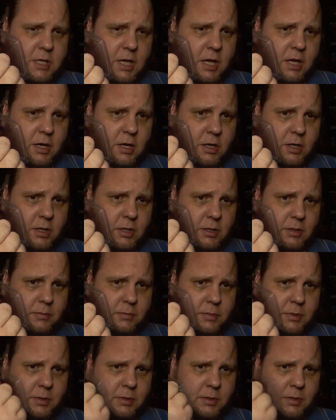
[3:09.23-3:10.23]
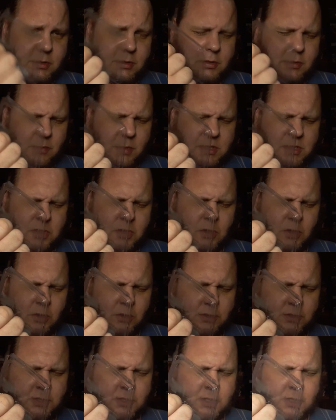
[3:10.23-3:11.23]
a, what's it
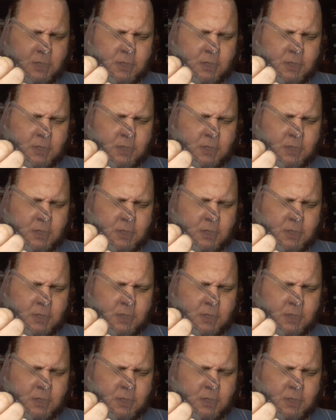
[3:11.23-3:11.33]
called?